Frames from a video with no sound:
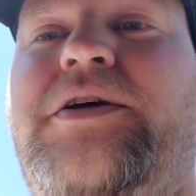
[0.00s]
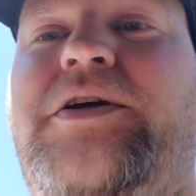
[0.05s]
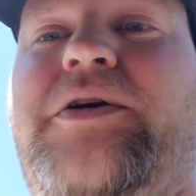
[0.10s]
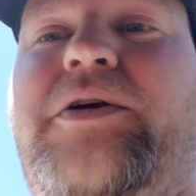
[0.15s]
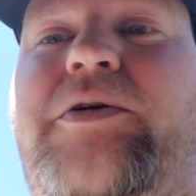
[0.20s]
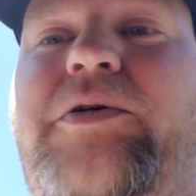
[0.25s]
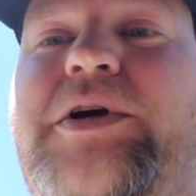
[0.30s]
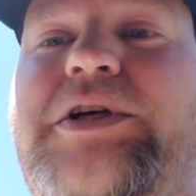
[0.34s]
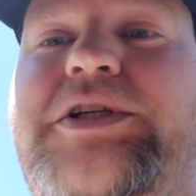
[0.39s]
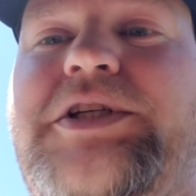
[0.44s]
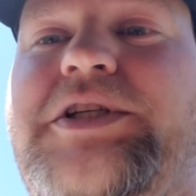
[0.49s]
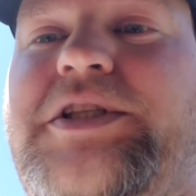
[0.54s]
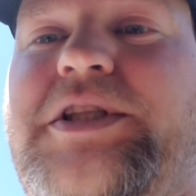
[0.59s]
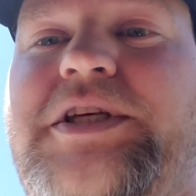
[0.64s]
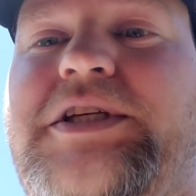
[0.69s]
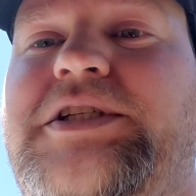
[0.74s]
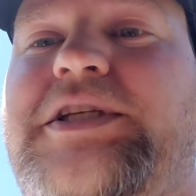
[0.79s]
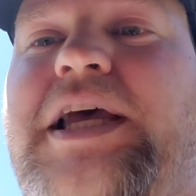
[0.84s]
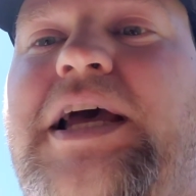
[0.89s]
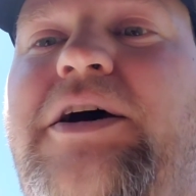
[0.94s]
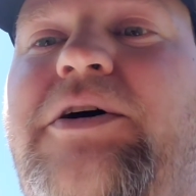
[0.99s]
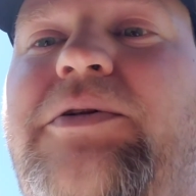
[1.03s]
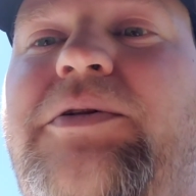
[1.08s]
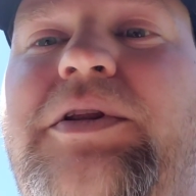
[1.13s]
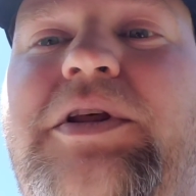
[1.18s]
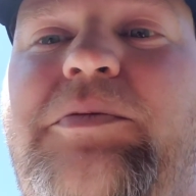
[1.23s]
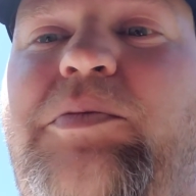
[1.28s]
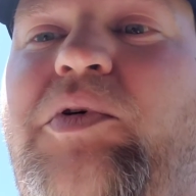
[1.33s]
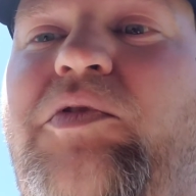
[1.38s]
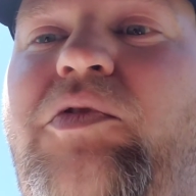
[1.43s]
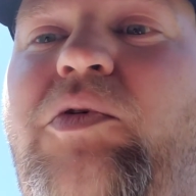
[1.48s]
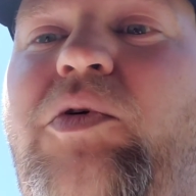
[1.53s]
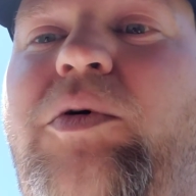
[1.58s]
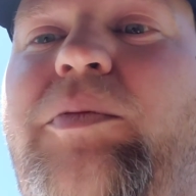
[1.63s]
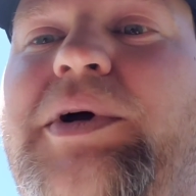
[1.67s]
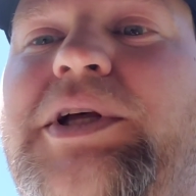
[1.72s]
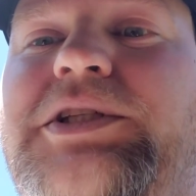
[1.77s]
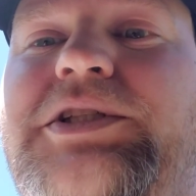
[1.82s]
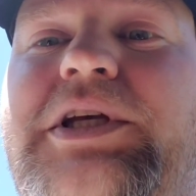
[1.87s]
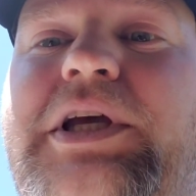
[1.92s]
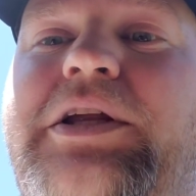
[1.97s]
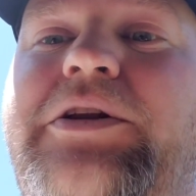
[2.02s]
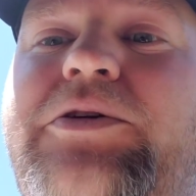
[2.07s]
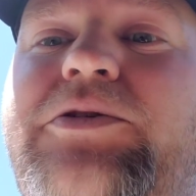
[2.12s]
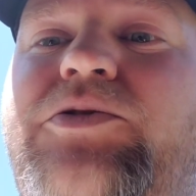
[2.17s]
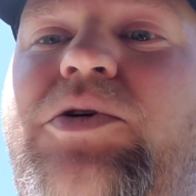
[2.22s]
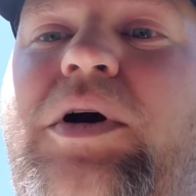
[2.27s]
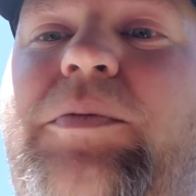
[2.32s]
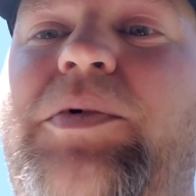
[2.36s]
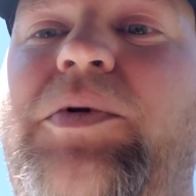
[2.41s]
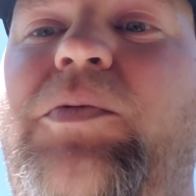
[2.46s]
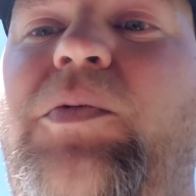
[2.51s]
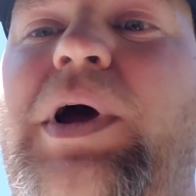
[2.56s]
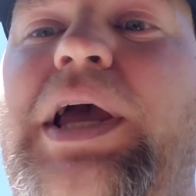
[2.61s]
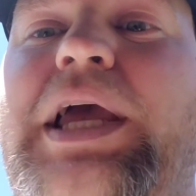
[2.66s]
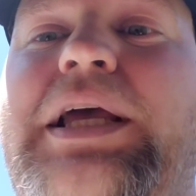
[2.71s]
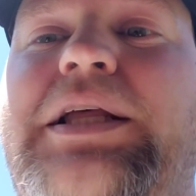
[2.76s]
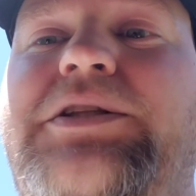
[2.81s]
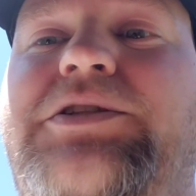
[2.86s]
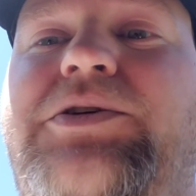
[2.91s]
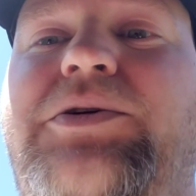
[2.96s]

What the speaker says: You're increasing the sound, the performance, and you're dropping weight.